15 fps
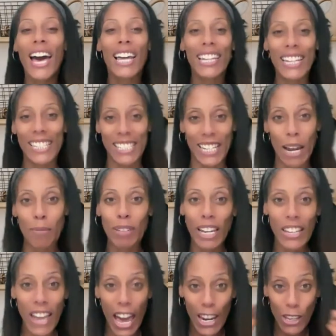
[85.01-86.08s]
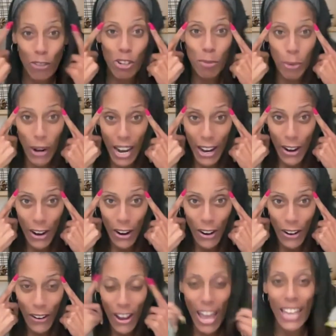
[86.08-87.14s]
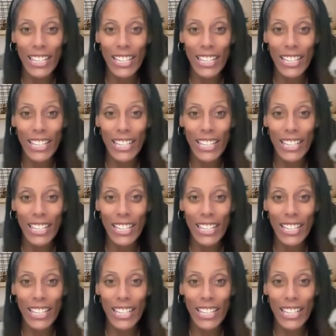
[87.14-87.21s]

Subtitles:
listen, I'm telling you how to use your brain, girl, okay?